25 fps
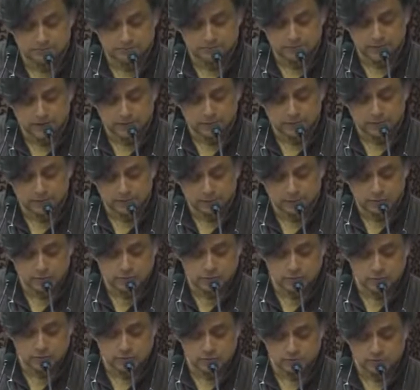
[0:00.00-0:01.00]
member or
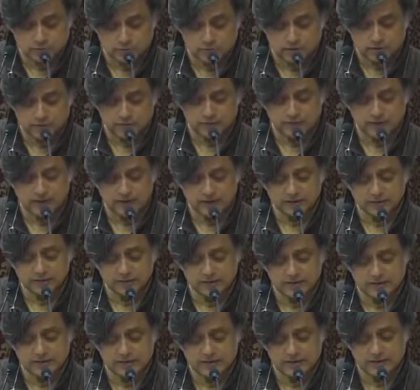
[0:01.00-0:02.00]
two of
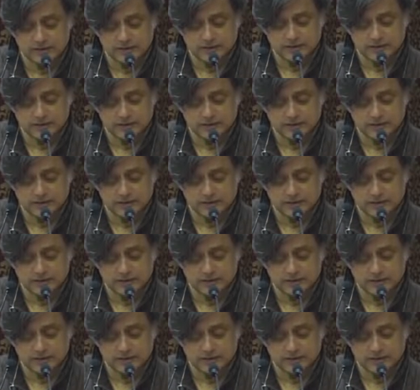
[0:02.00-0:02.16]
parliament,